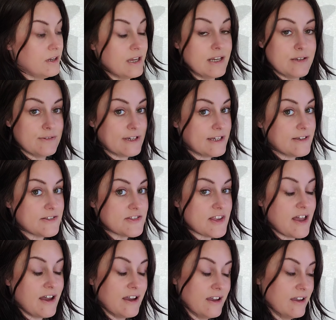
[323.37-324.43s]
Anyways,
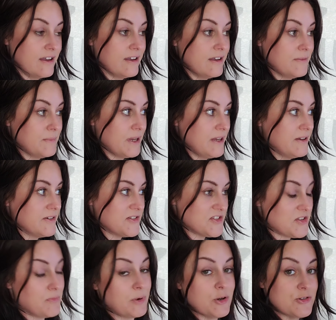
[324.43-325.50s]
I'm
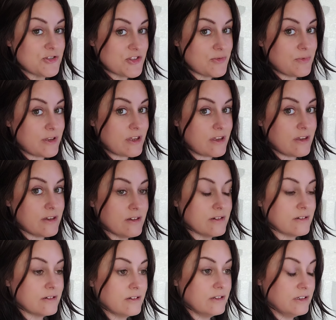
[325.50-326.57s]
supposed to be
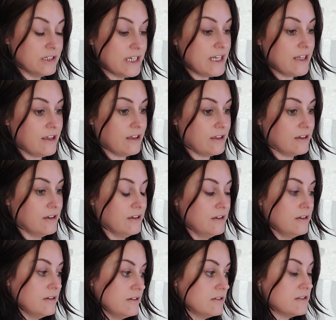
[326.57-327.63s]
cleaning
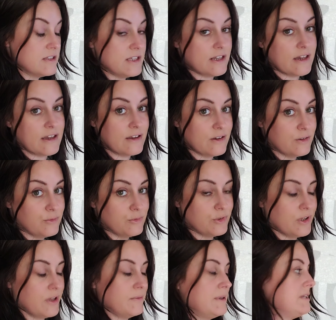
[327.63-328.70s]
today. Well,
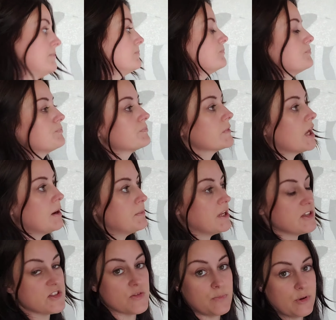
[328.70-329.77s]
I mean, I'm
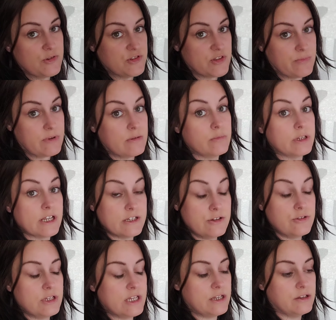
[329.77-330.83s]
not supposed to be, but I do
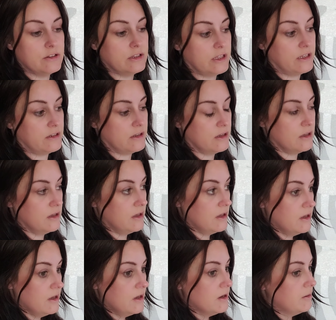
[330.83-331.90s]
need to clean.
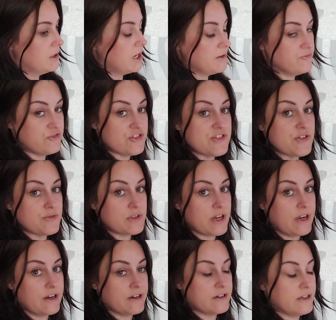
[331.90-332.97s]
I'm just so
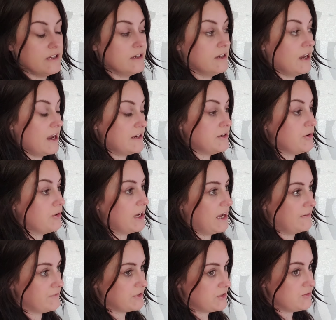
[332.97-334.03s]
tired. I know I
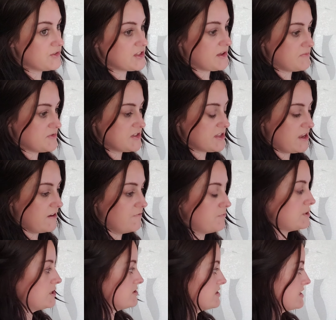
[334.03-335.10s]
have to do some stuff
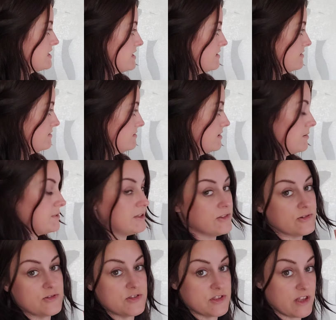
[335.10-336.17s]
because I can't, I mean,
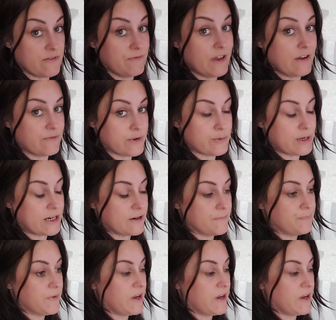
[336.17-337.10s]
there's stuff everywhere.